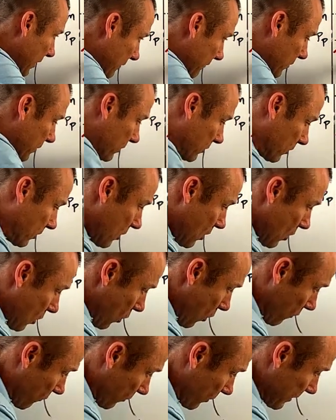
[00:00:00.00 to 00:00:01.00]
that vertical,
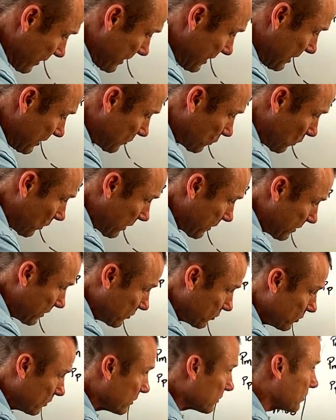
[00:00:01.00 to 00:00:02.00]
over each one of
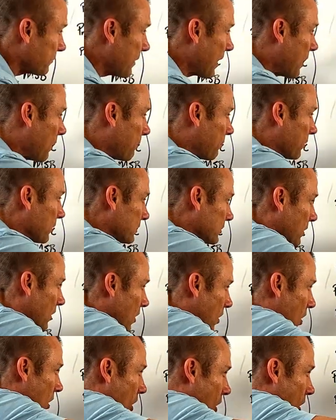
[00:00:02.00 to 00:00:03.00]
these units of outputs,
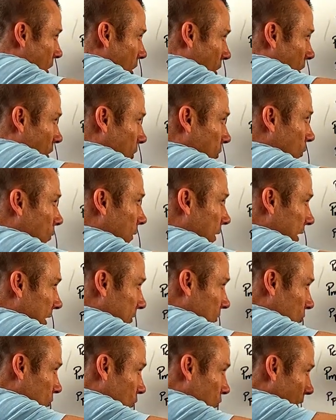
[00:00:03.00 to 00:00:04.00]
all the
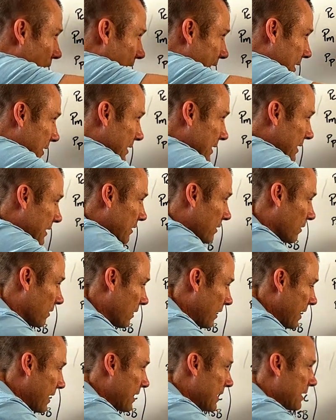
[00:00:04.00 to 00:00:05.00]
way to right
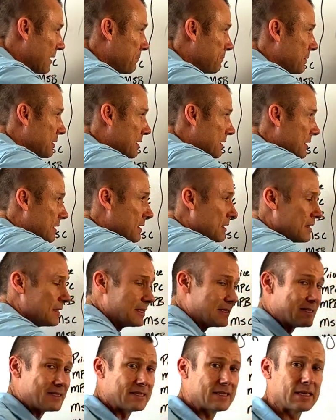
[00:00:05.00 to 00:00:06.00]
here, A, B,
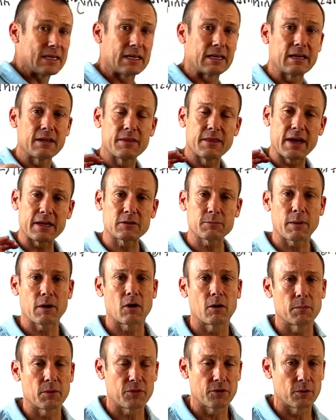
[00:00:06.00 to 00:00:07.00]
C, that's my
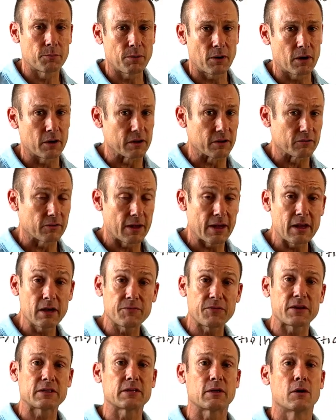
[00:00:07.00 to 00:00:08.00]
harm to third parties. And
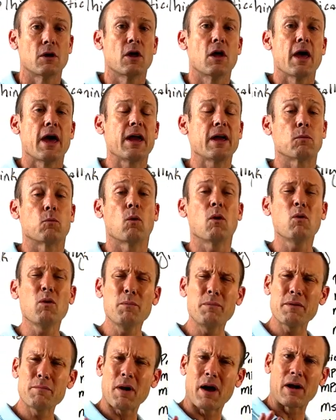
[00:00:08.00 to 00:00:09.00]
if I said, hey, what
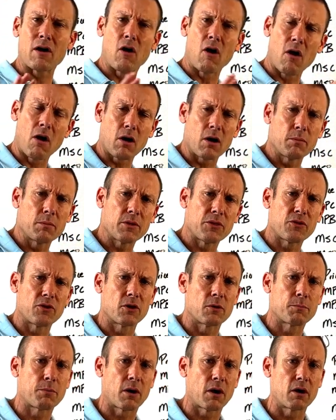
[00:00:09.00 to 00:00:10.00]
would be my harm to
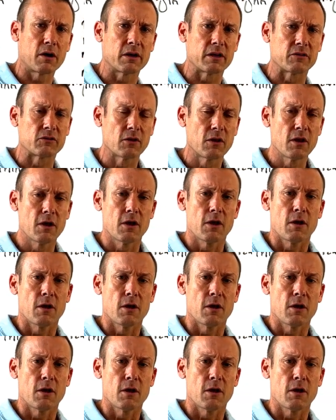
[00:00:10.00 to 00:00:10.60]
third parties